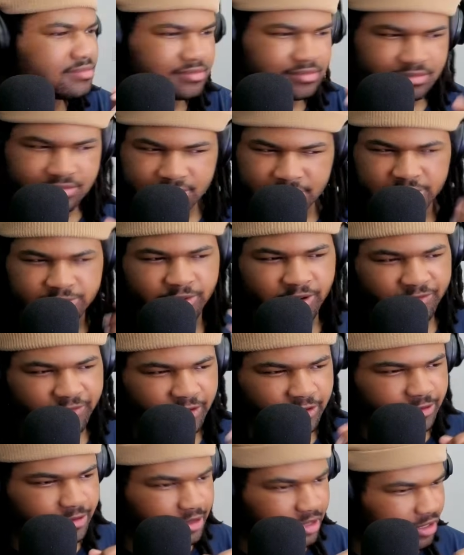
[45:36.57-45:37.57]
He's my
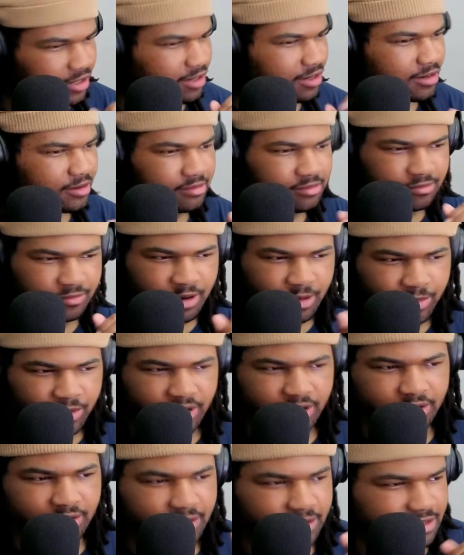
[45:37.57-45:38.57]
favorite rap
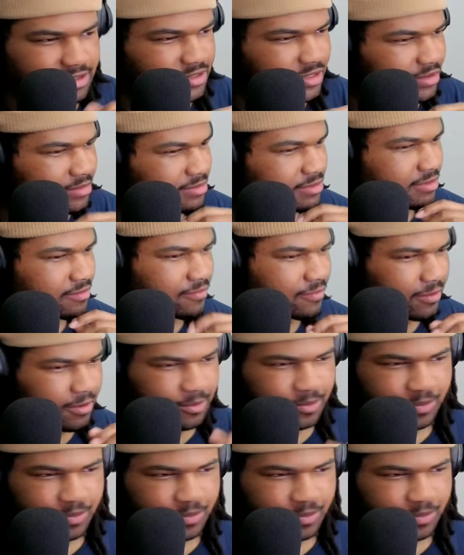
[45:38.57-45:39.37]
part on this album so far.